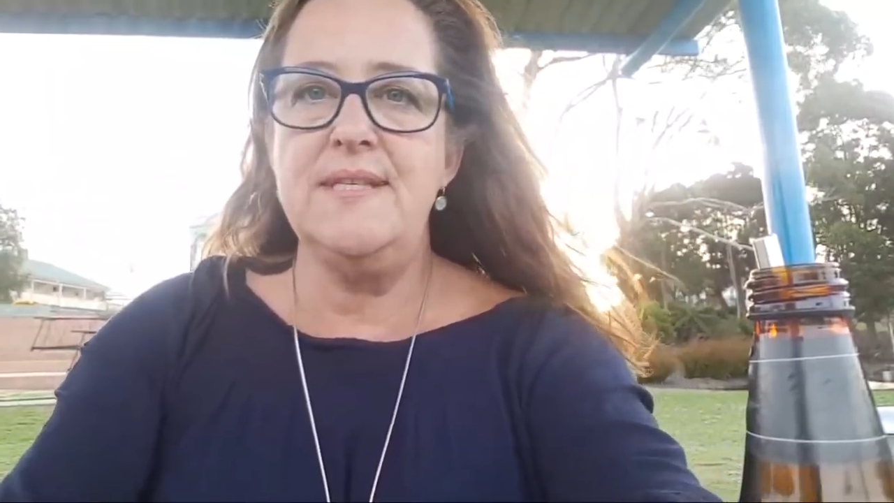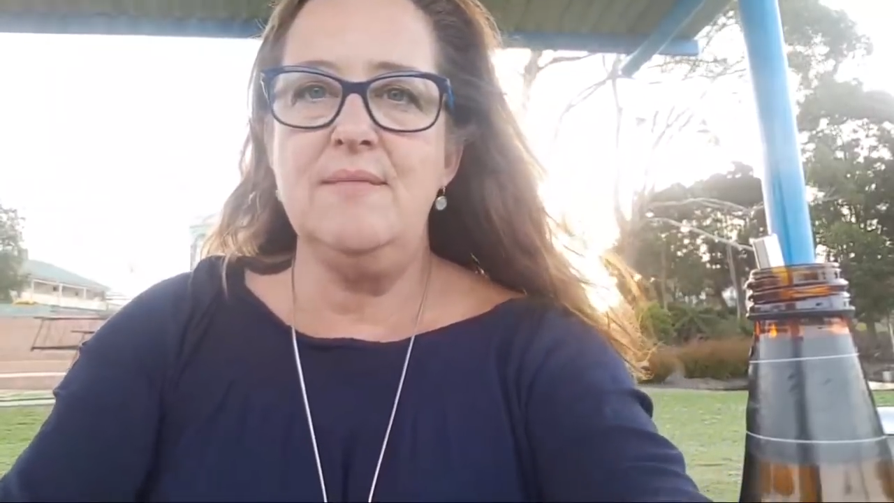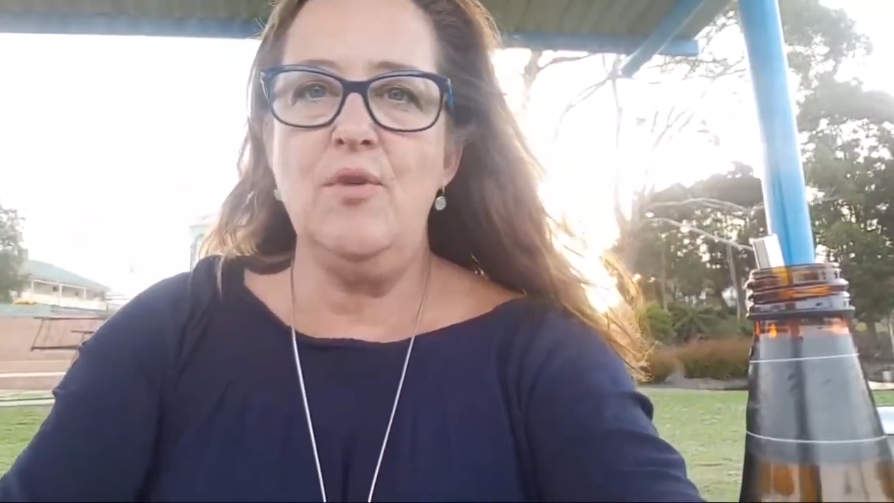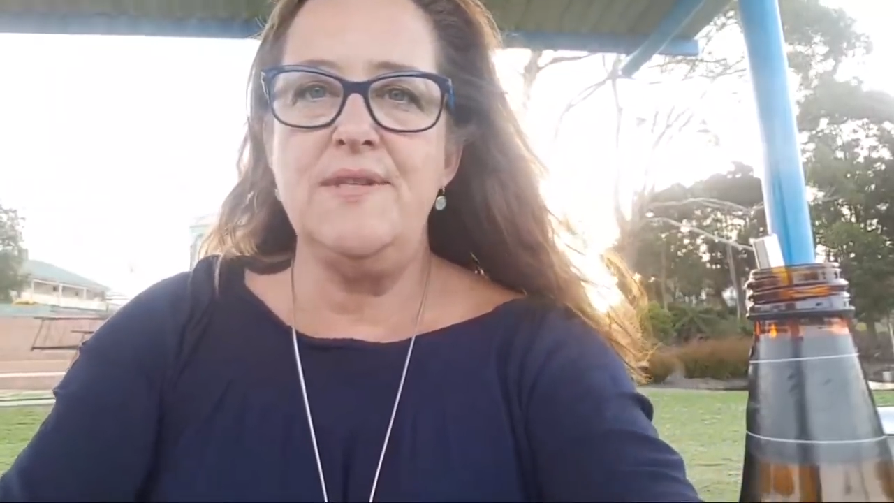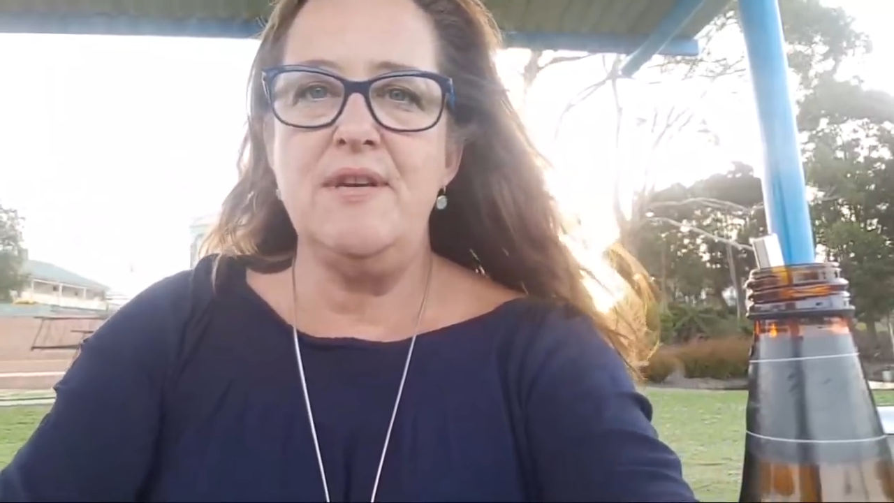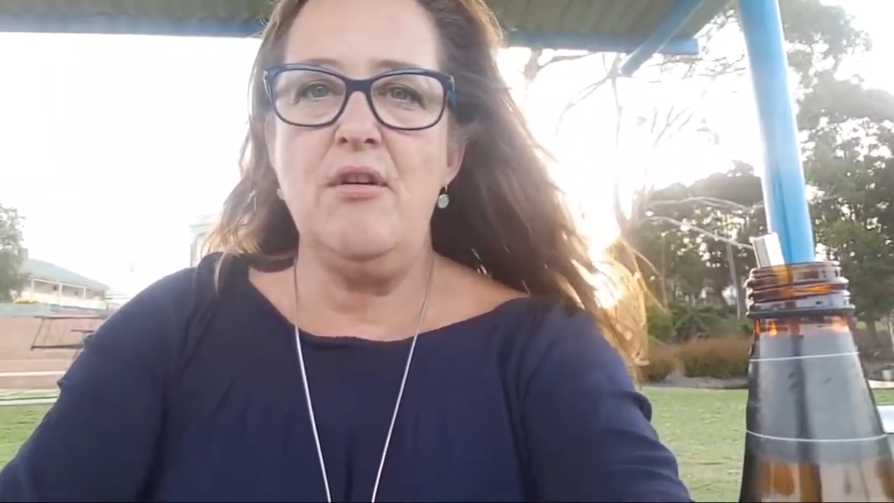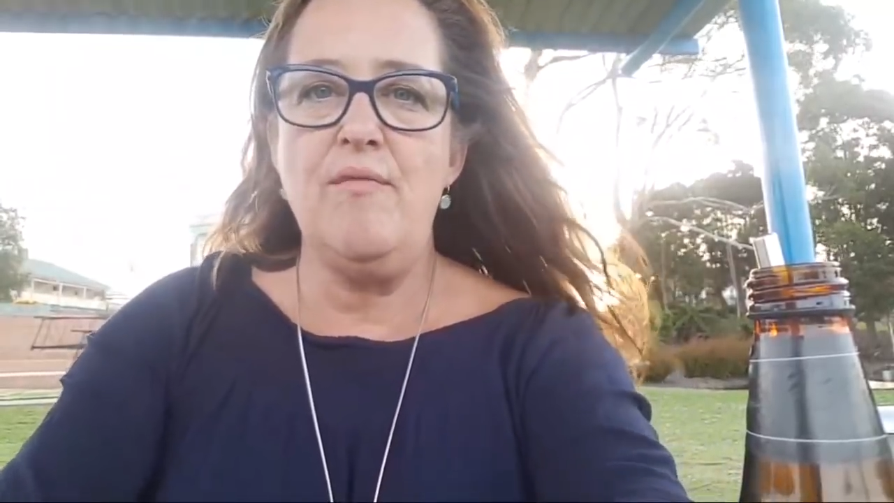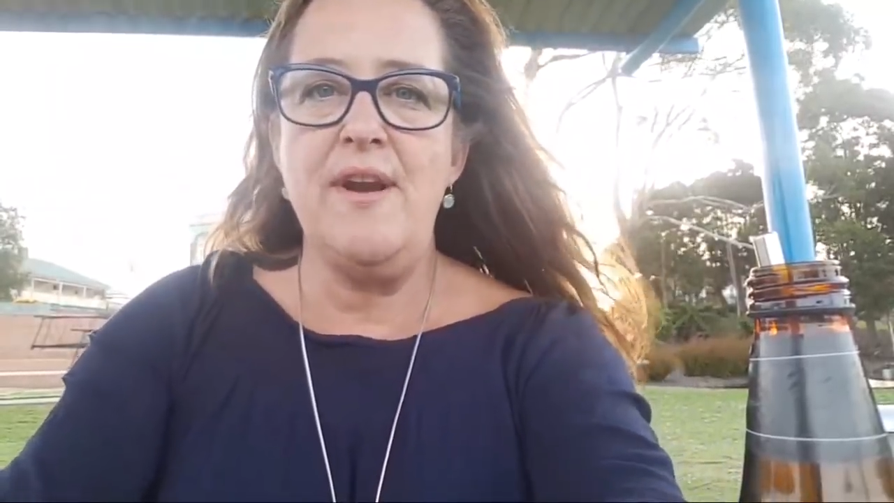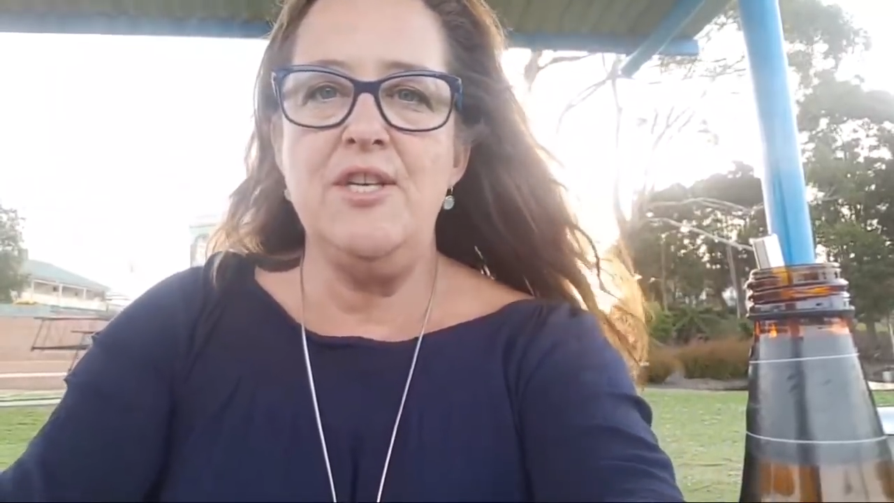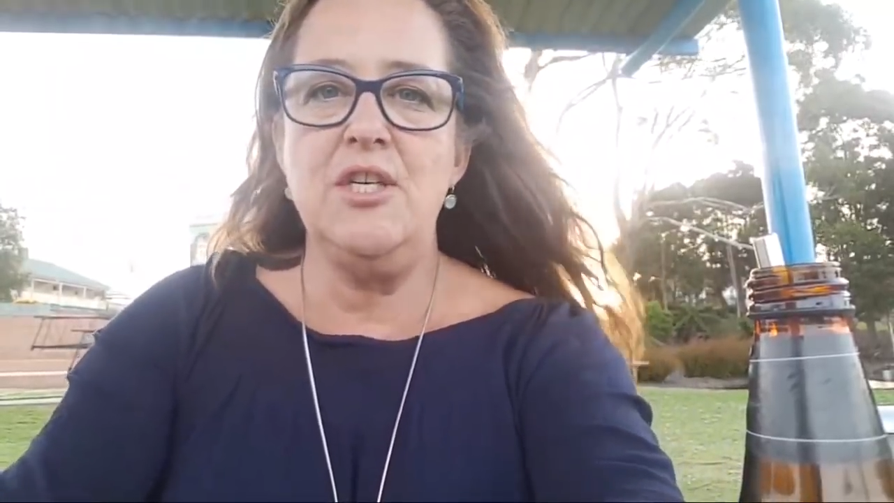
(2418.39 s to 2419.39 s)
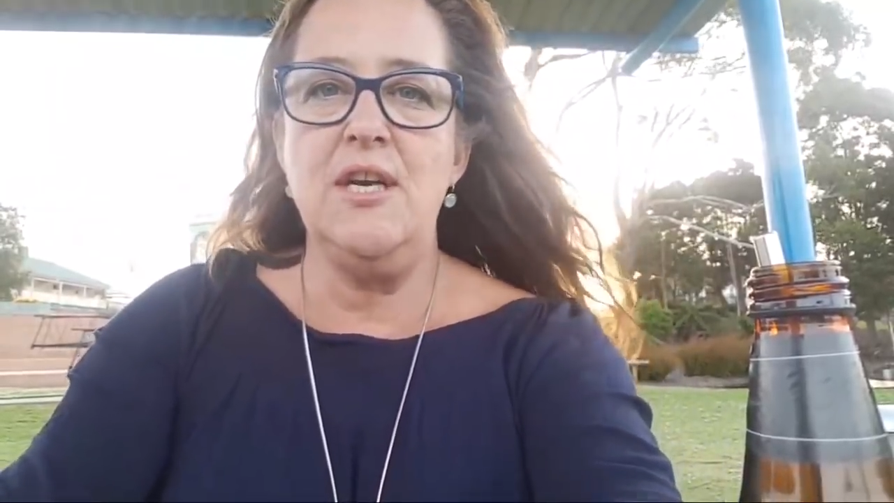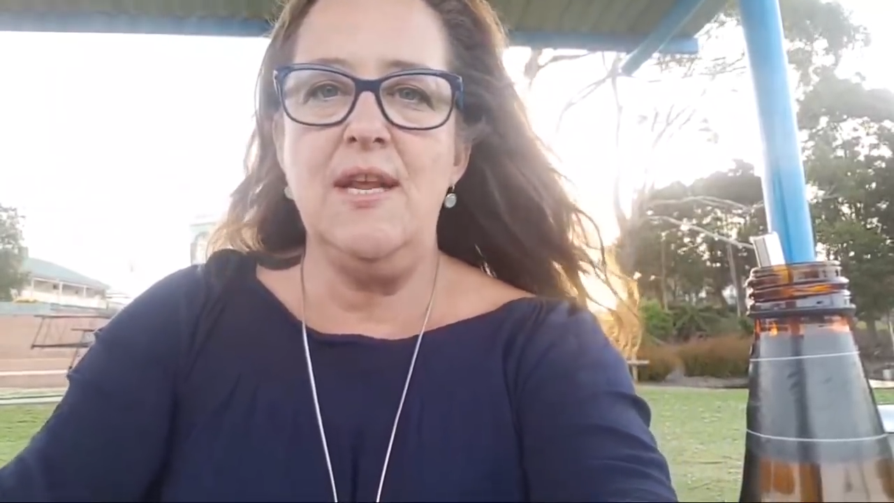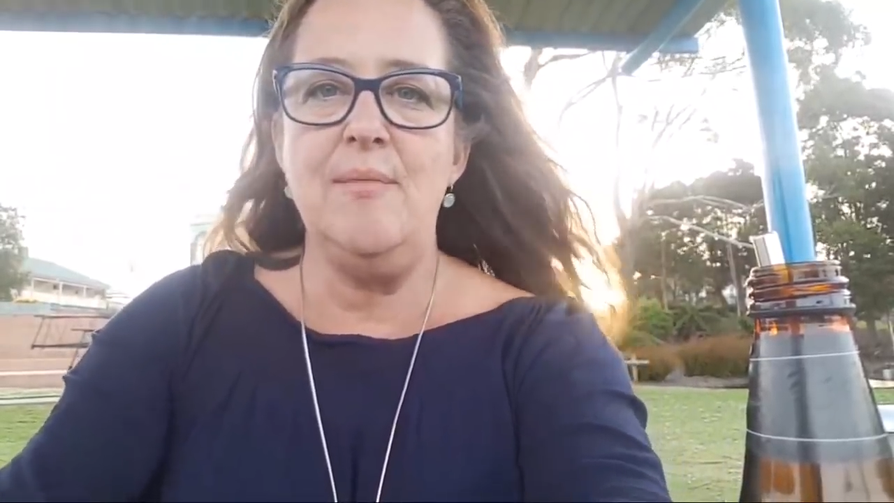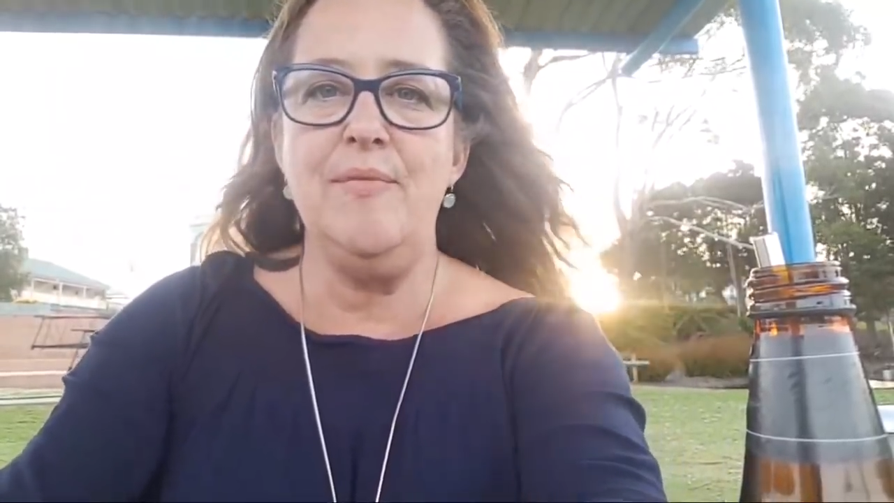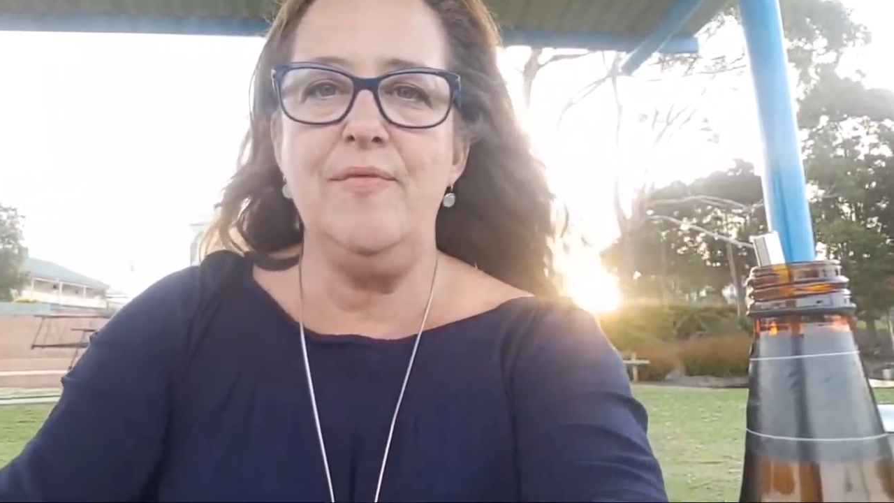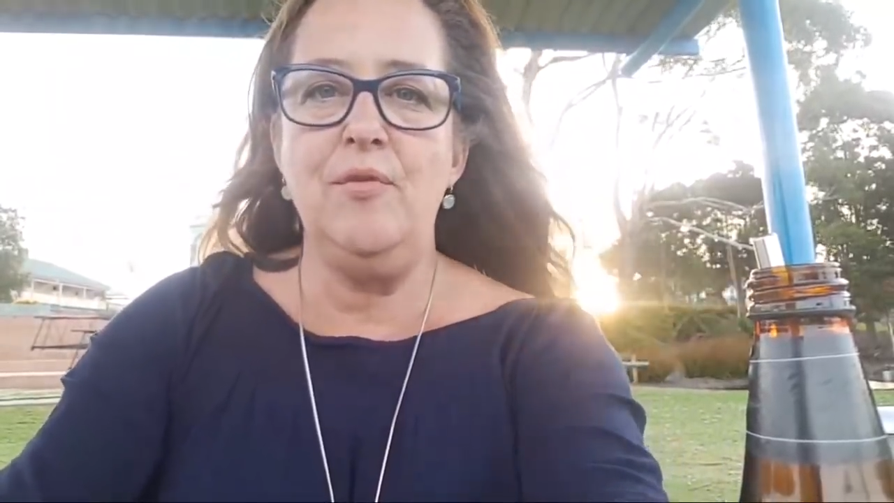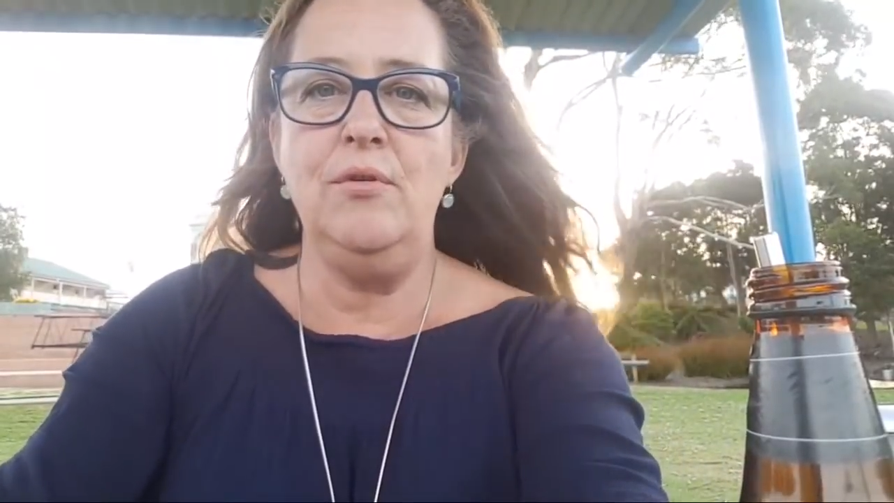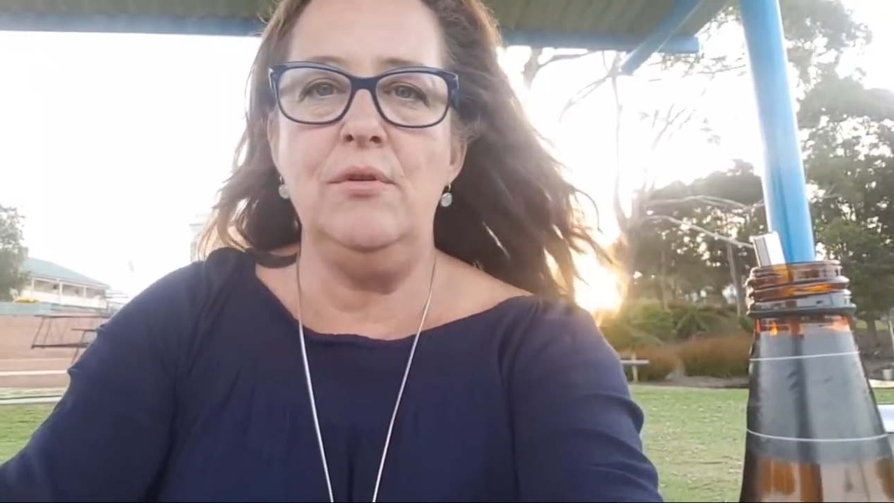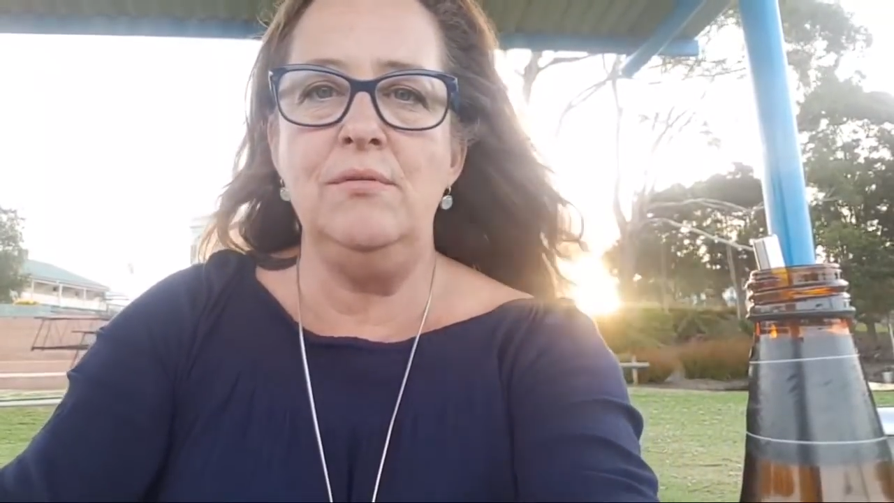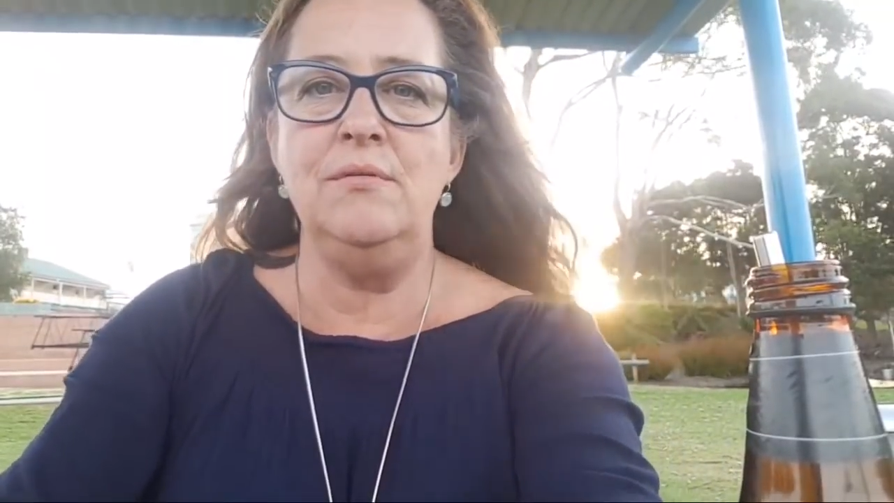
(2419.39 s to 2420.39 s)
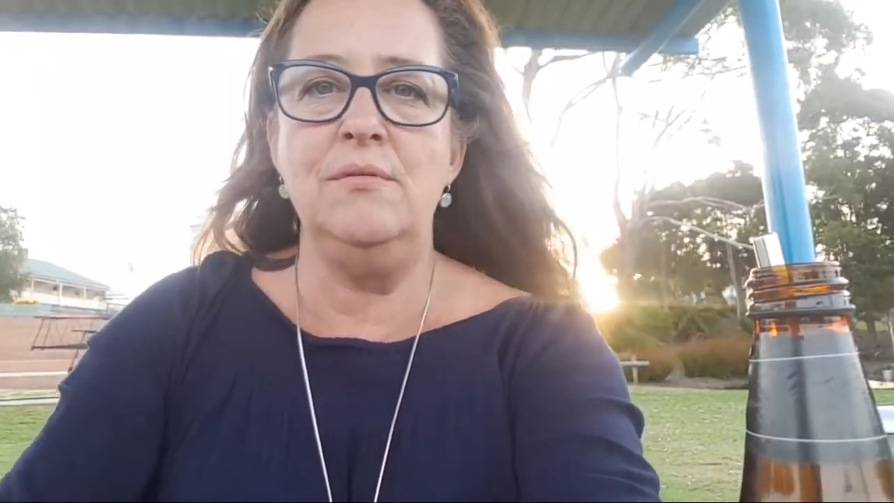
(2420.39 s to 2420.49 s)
Was there a wrench in here before?